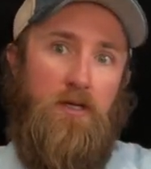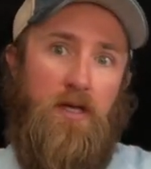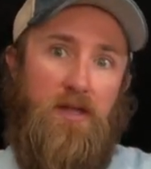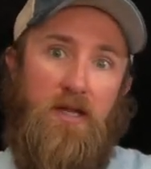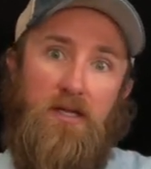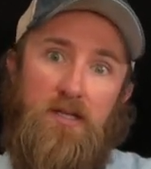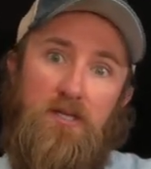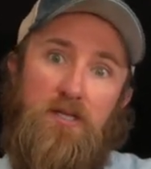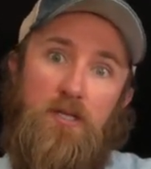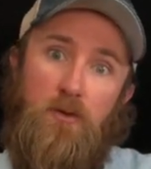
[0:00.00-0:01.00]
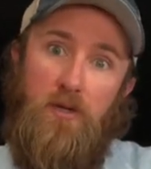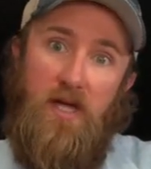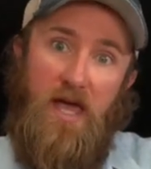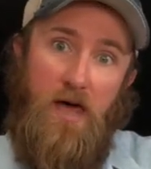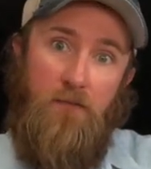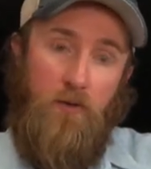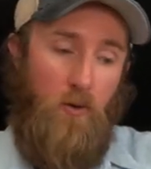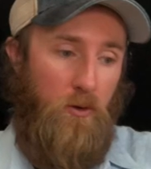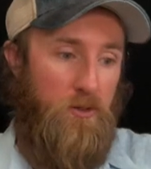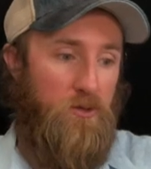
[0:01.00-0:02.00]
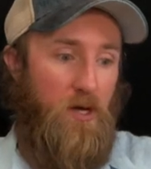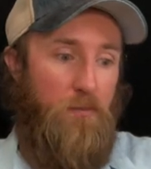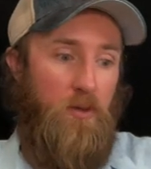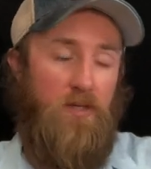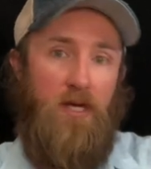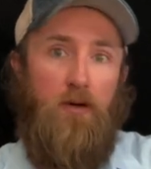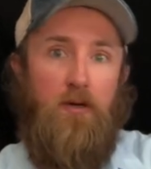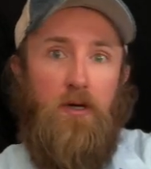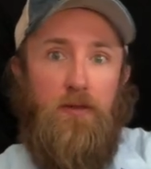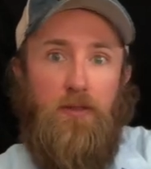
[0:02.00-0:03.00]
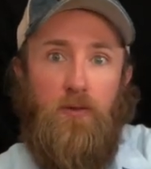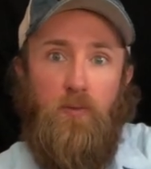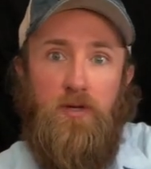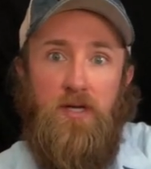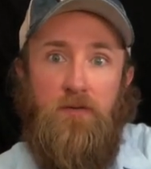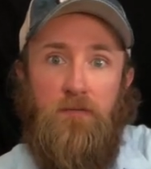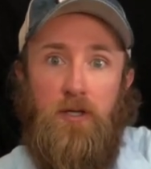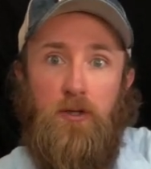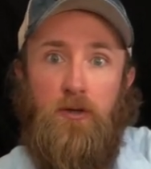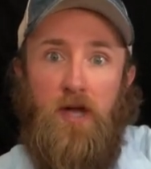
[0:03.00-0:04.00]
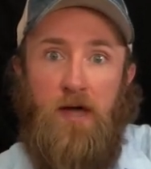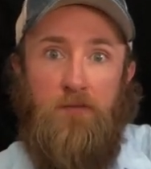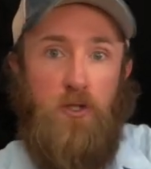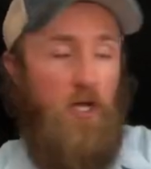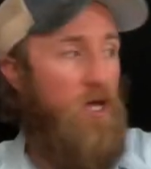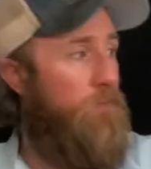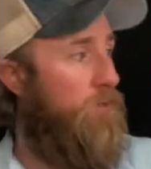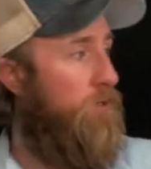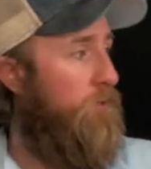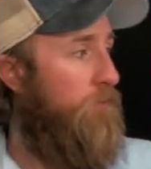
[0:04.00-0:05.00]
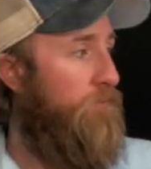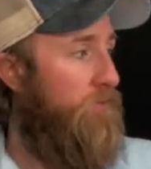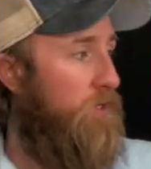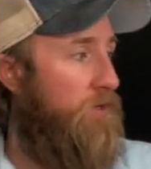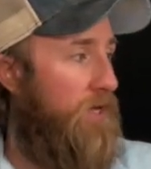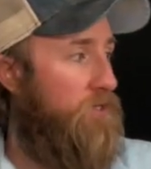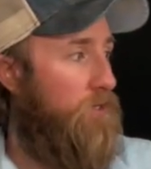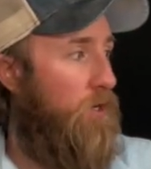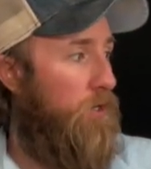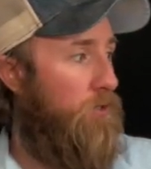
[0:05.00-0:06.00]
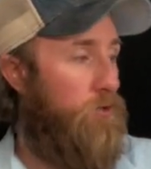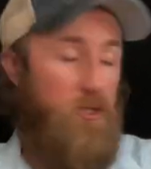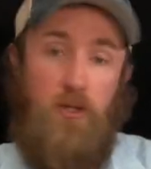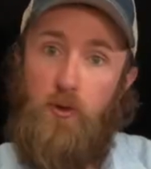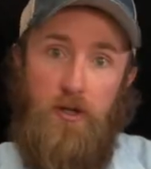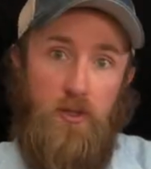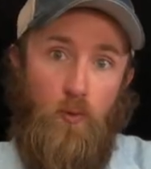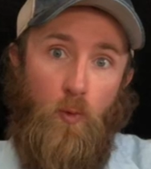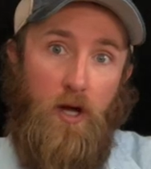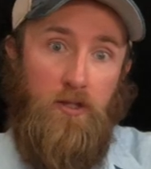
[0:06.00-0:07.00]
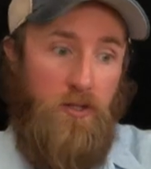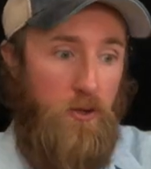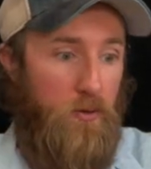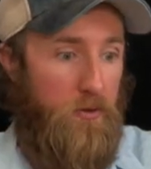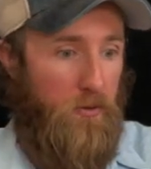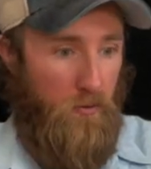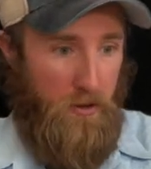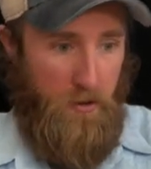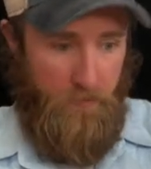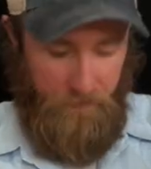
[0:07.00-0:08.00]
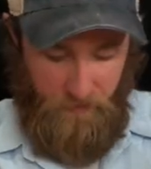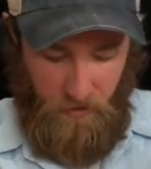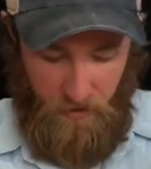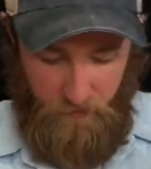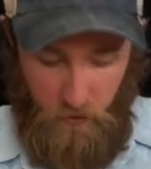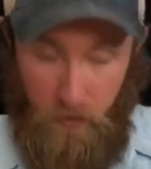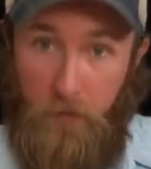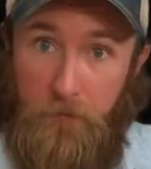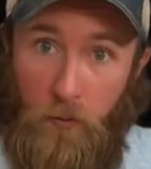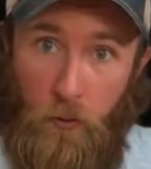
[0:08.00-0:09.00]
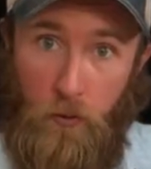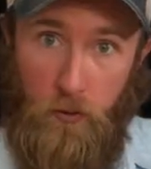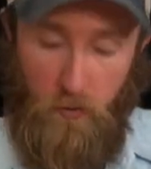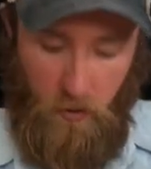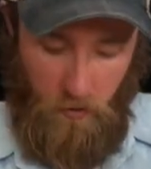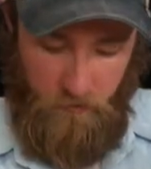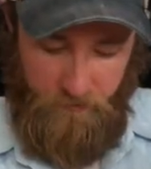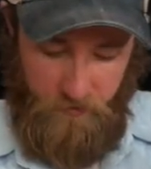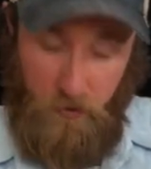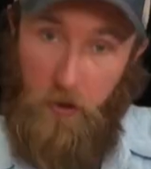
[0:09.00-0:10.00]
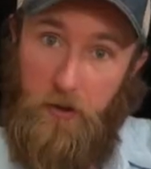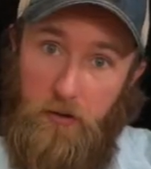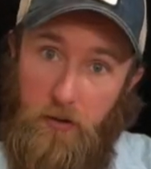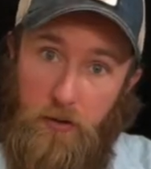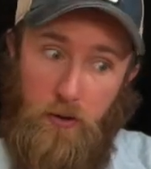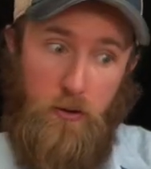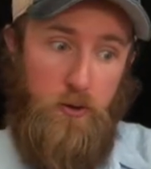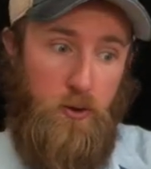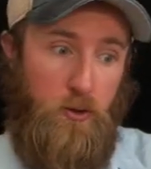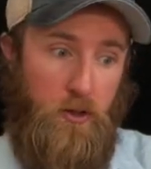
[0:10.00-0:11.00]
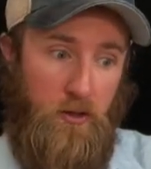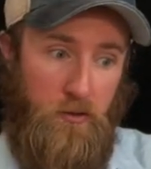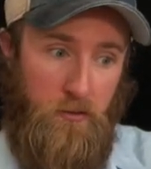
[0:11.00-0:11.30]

that leads us into an F chord, so I'm putting down a 3-finger F shape. That's on just strings 1, 2, and 3. And I'm doing a forward roll starting on the 3rd string.